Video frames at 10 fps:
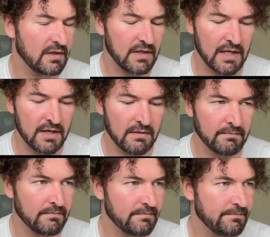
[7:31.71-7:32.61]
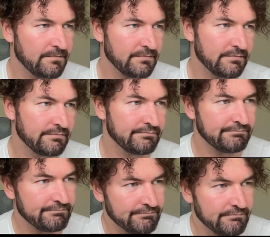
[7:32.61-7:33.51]

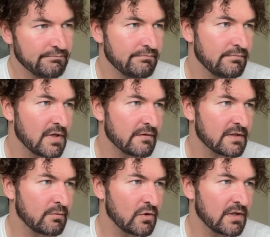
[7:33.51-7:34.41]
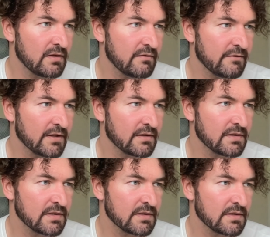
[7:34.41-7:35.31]
Bit of a spoiler, I think this
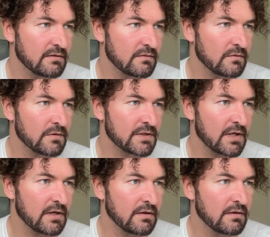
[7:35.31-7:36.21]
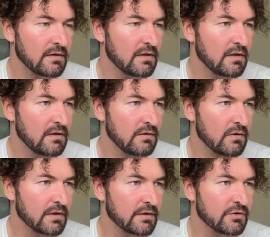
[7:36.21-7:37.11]
is also
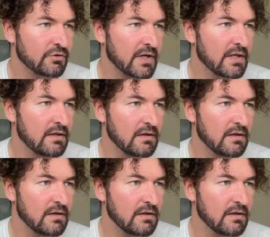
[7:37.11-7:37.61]
not a good trade.